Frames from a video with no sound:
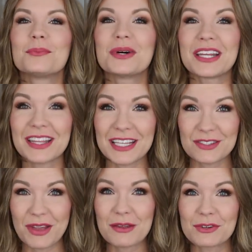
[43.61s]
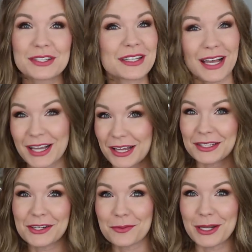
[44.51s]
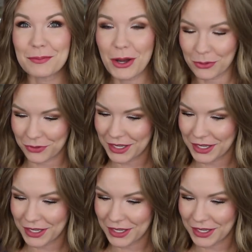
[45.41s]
But in these favorites, I got a little bit of both.